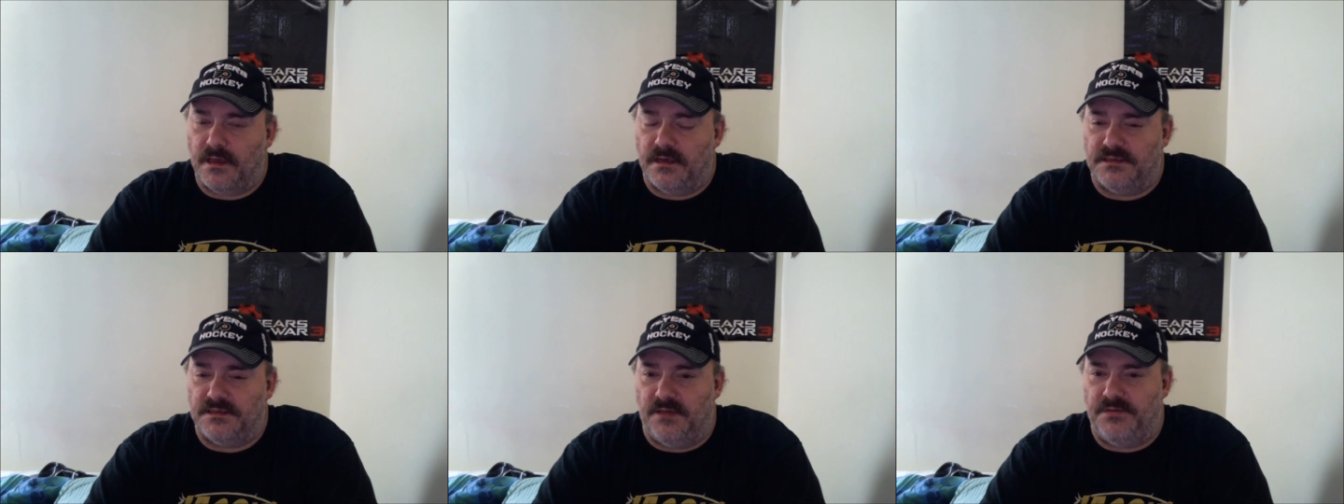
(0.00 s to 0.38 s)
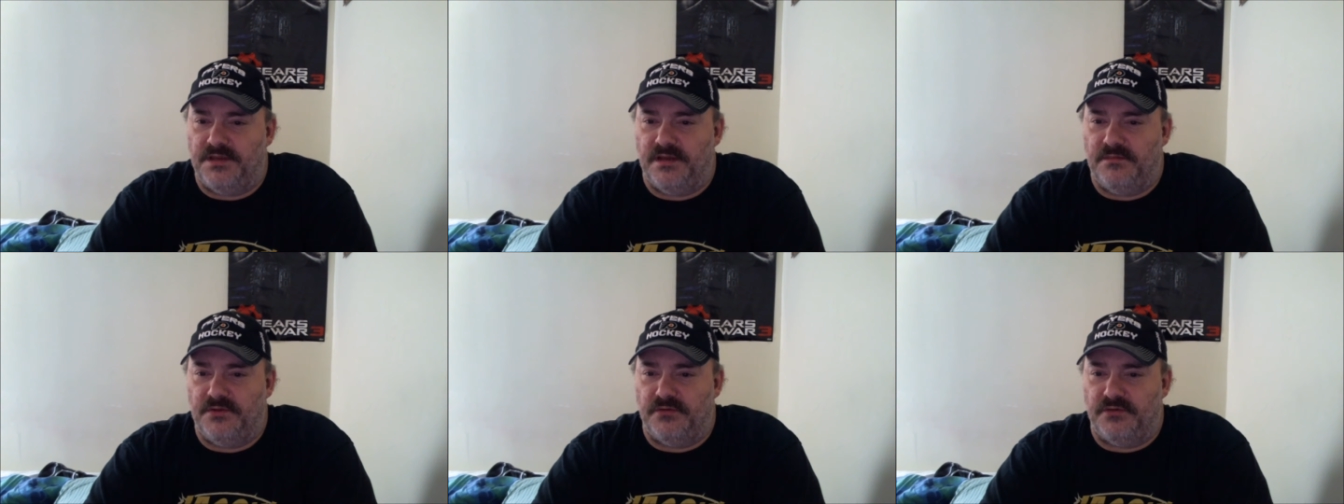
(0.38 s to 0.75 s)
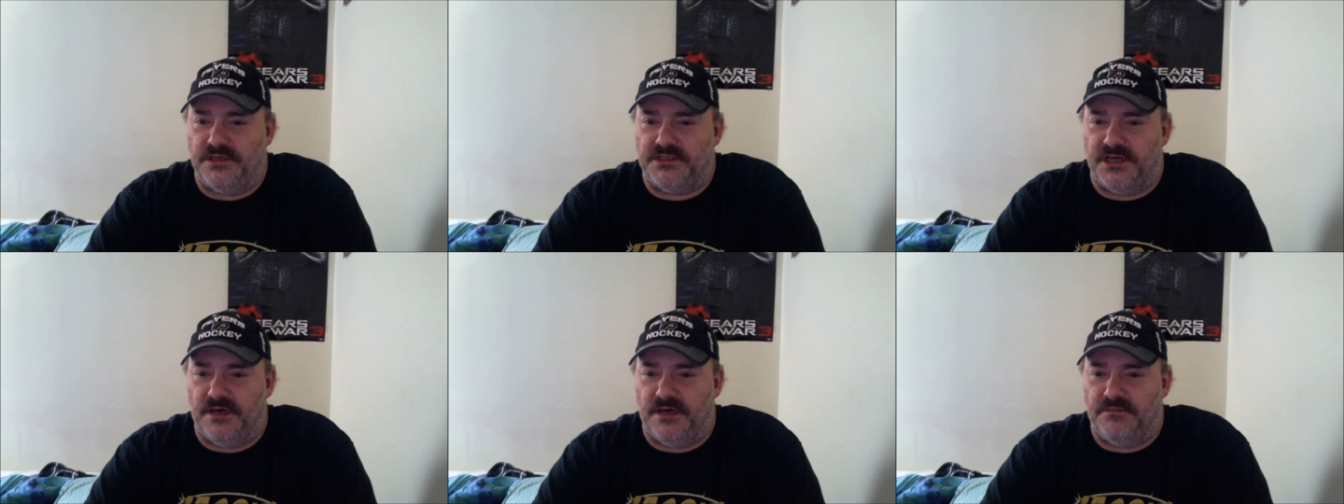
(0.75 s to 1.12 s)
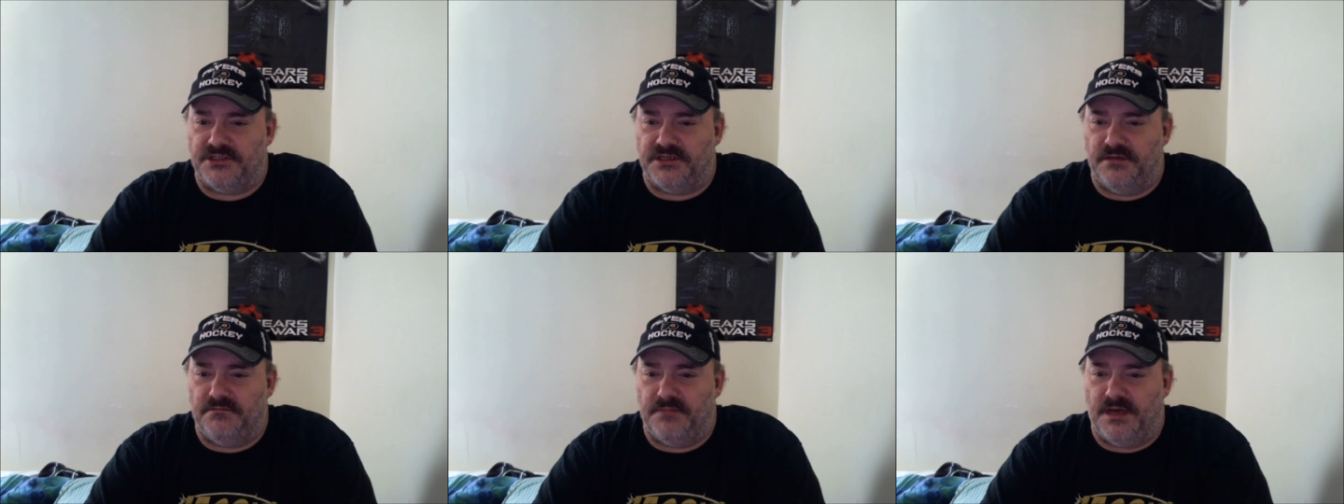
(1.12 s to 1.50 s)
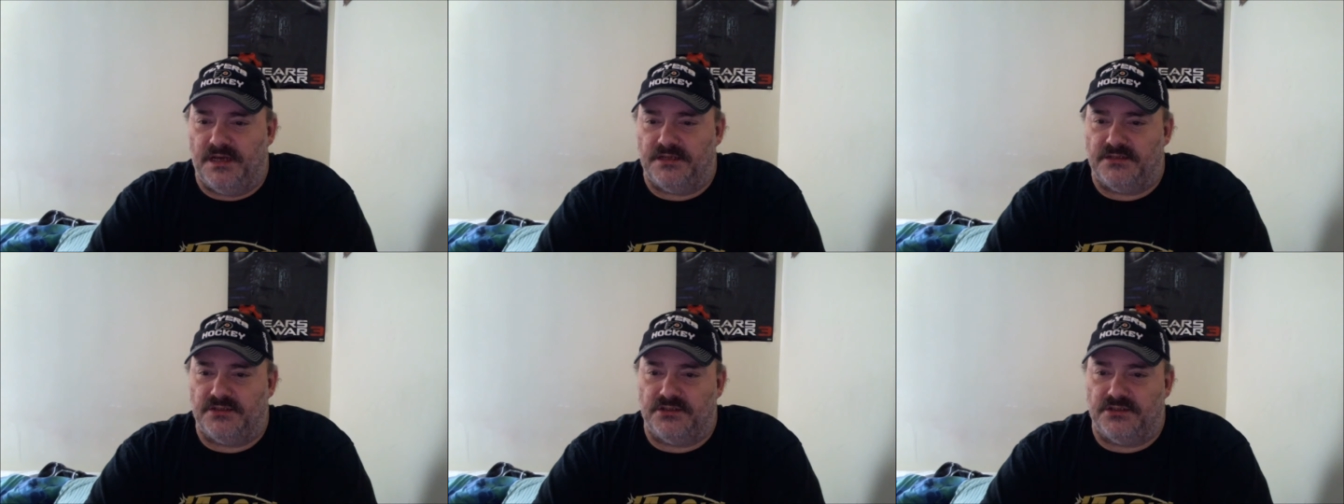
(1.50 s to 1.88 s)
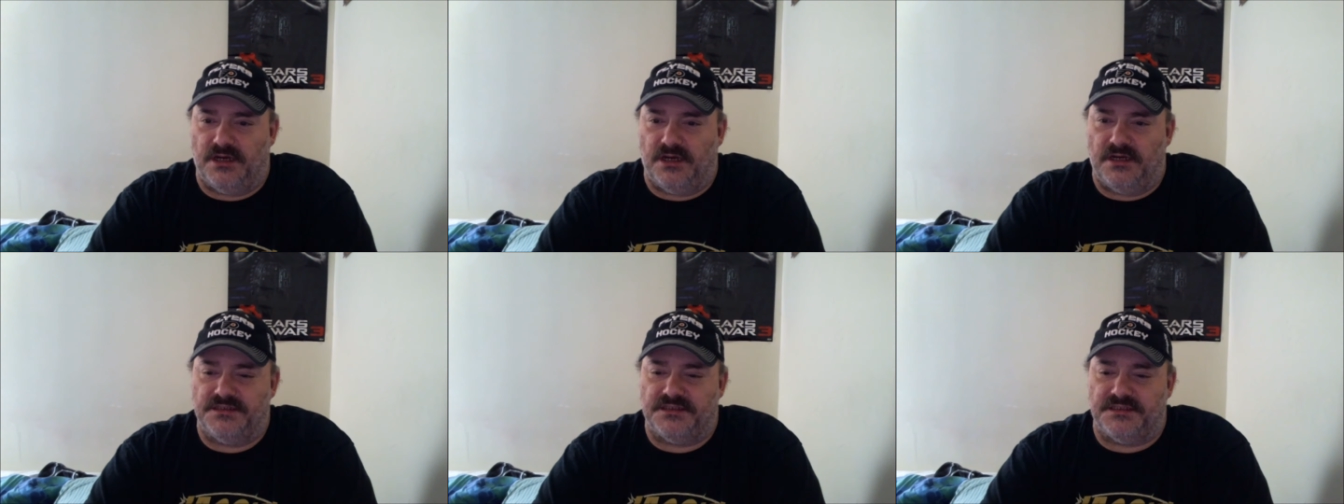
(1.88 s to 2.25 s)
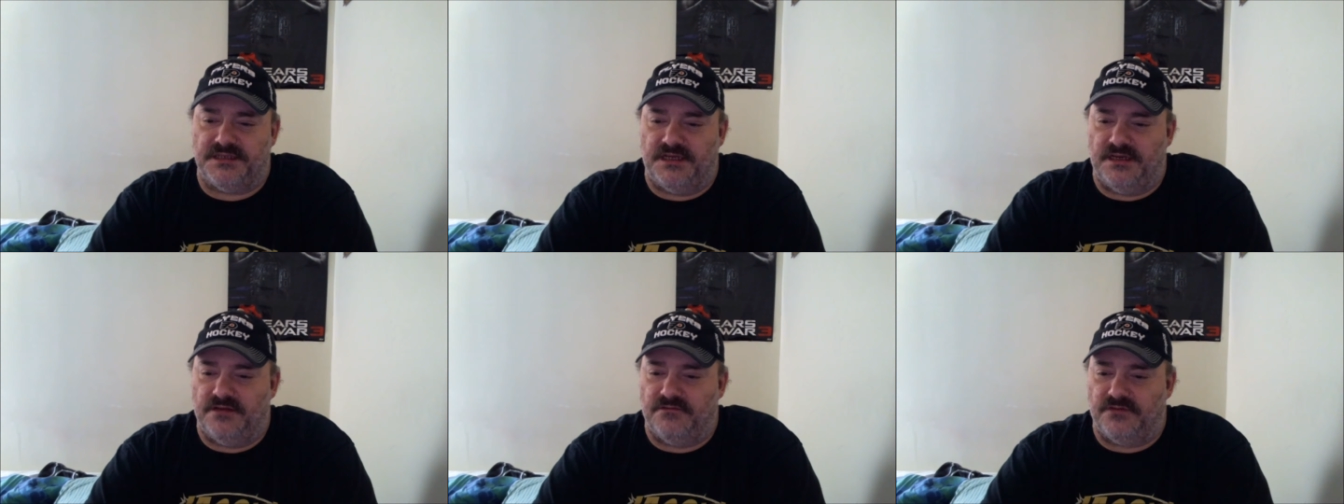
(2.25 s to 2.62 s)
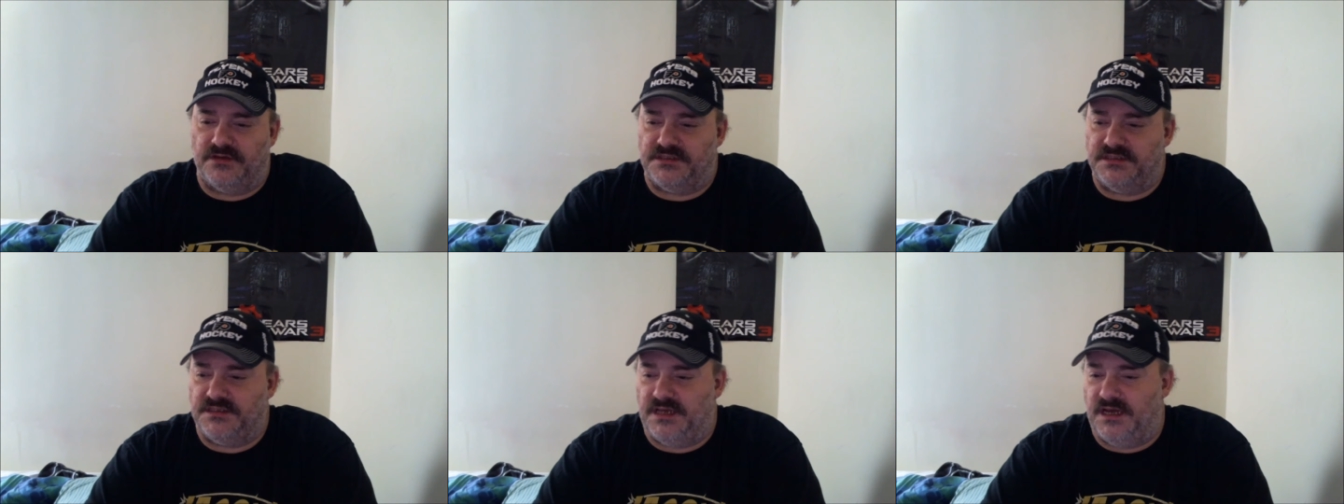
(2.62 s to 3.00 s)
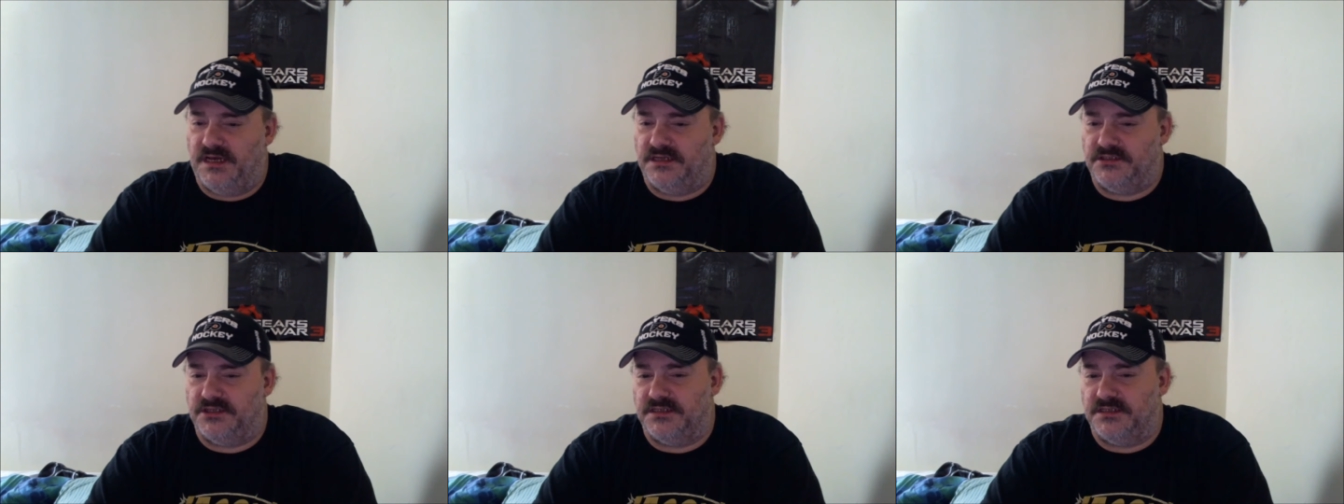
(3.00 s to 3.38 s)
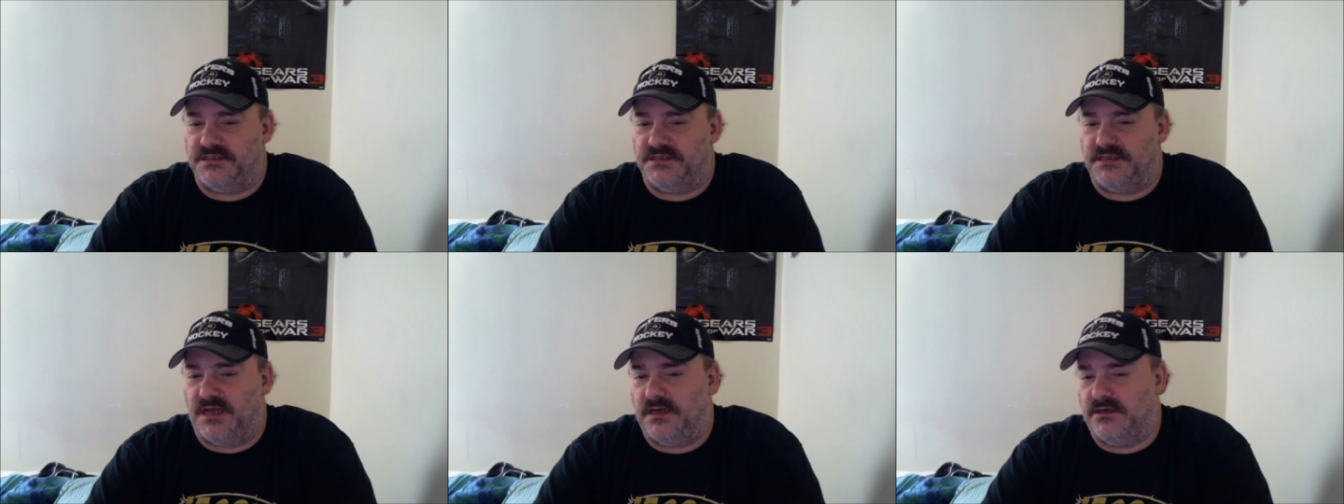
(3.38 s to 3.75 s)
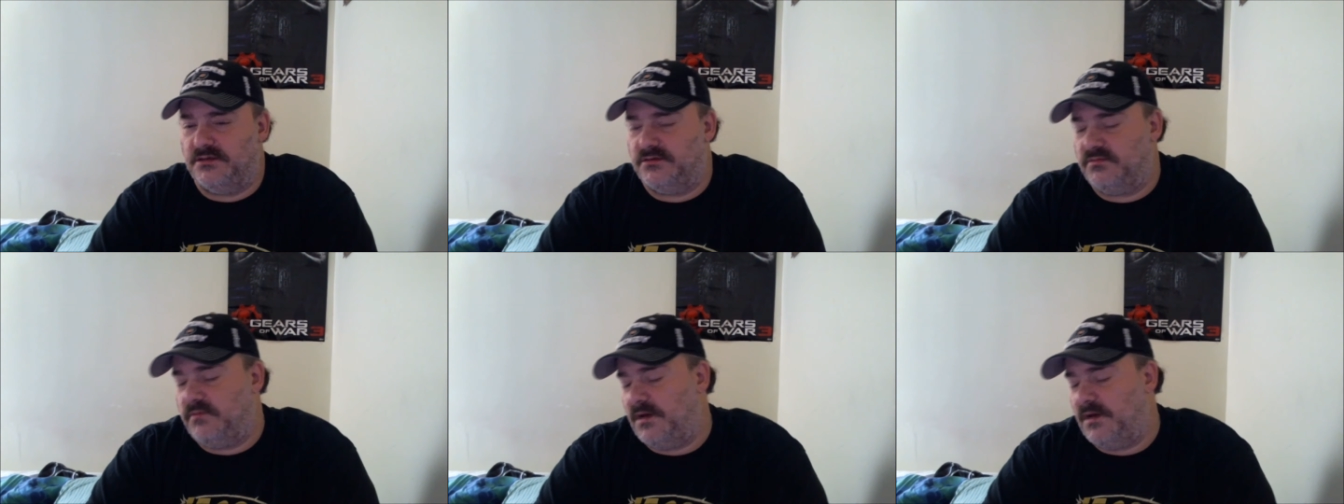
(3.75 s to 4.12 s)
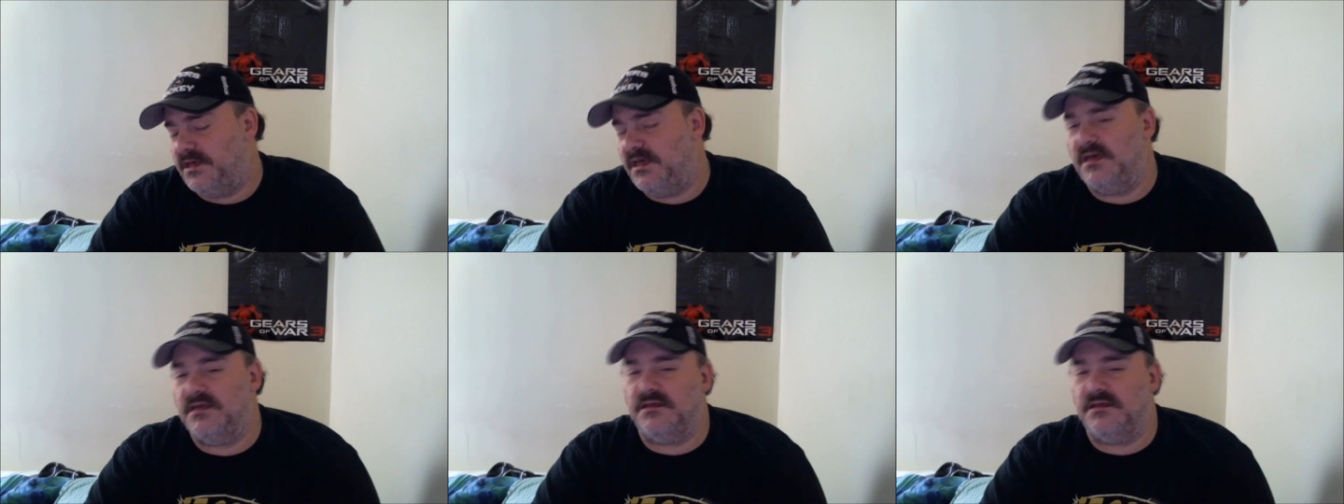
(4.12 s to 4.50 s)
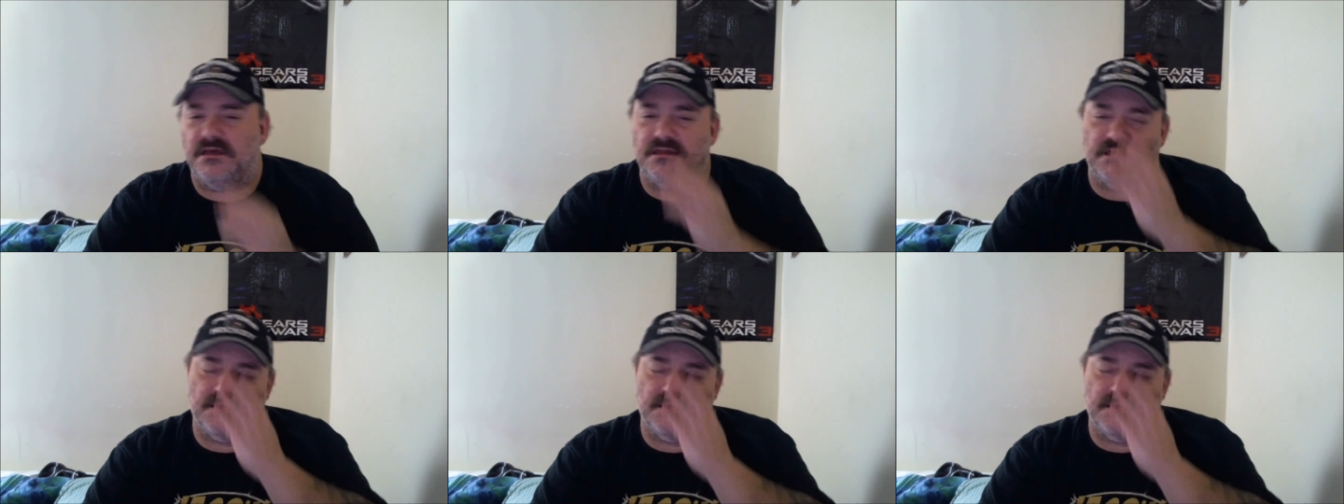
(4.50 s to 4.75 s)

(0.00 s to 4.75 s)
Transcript: WWE Championship match: John Cena versus AJ Styles. Why can't it